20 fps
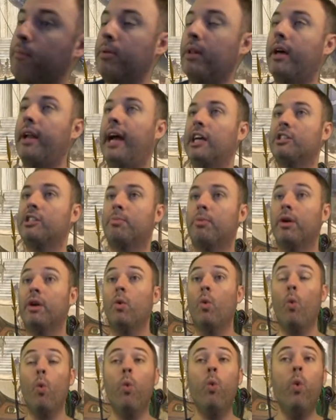on Blood
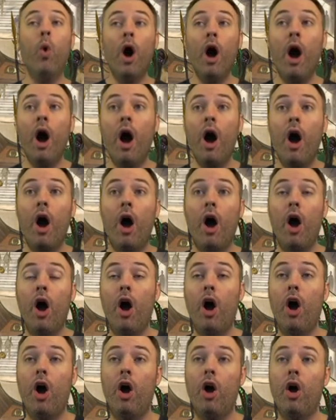Aspirant.
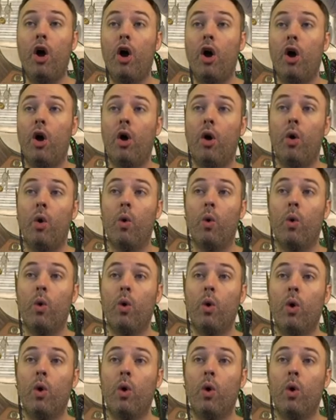Whoa!